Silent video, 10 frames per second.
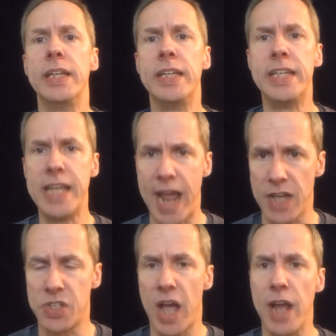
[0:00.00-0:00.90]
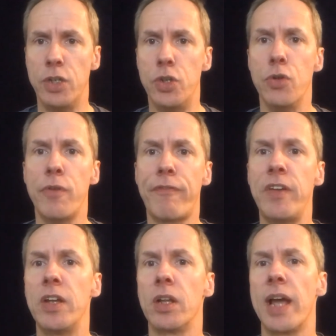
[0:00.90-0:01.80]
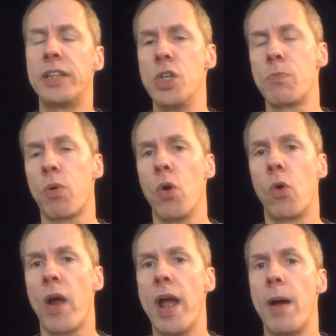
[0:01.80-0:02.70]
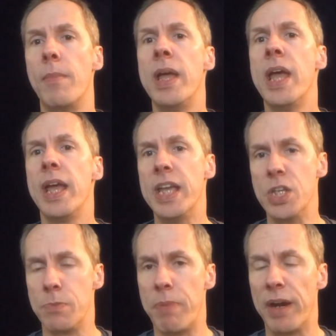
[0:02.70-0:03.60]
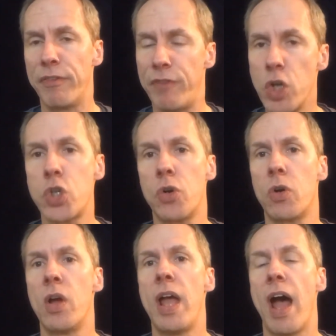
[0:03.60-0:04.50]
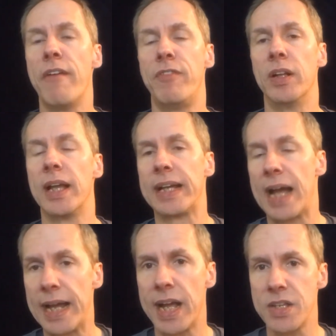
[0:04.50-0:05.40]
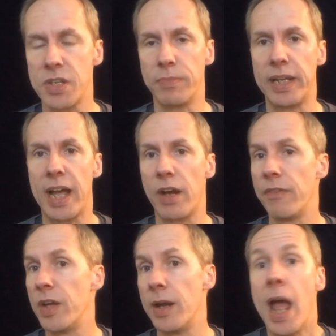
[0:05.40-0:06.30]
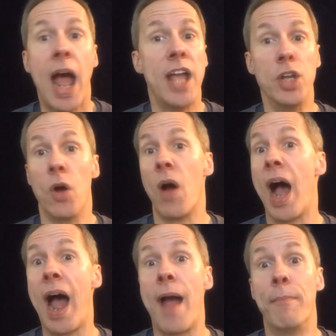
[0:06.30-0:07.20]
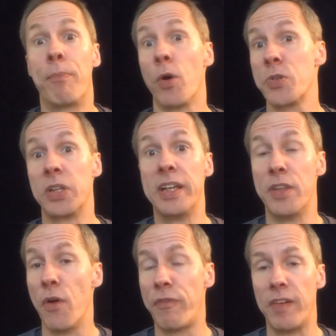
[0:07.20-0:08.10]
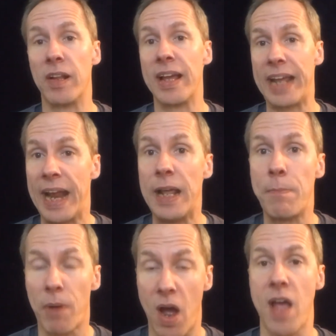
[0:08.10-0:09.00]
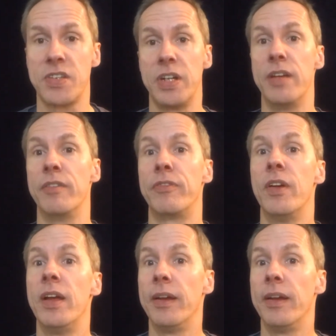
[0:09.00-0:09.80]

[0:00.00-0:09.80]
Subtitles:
yes, I do feel like this program is beneficial. I feel like I got something out of it. I personally, though, feel like any positive,